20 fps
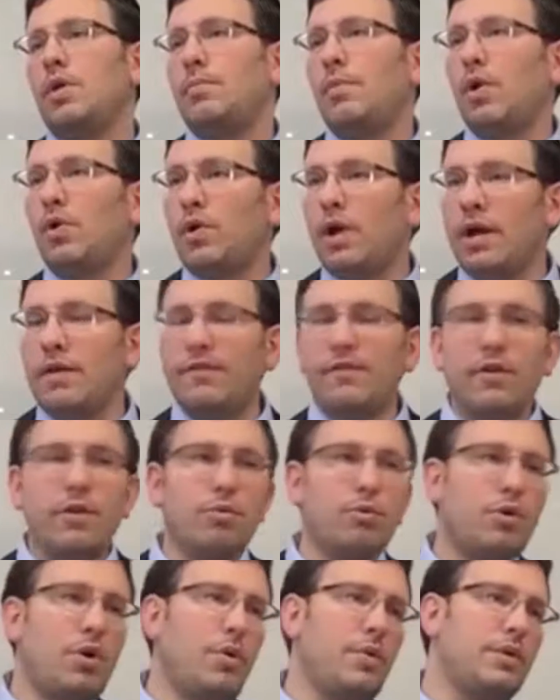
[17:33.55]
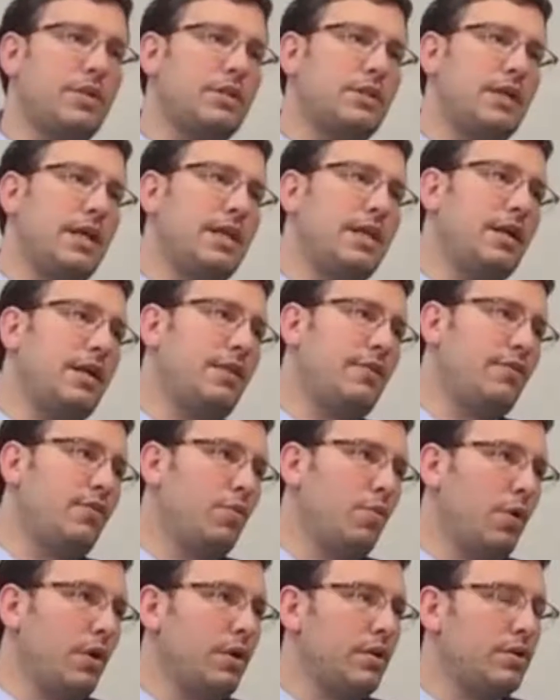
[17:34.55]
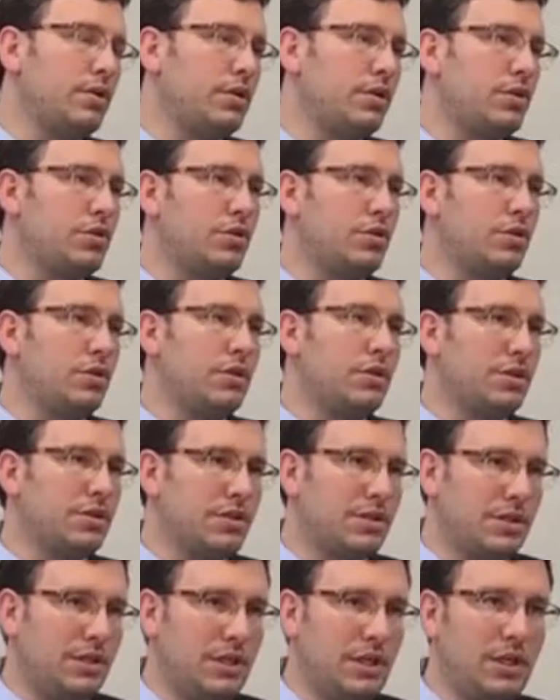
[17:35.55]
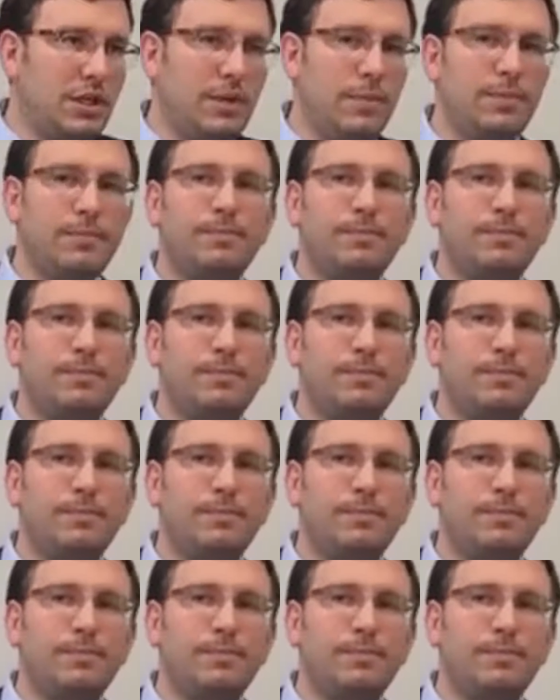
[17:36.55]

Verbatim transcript: My grandfather would always say that if you wanted to see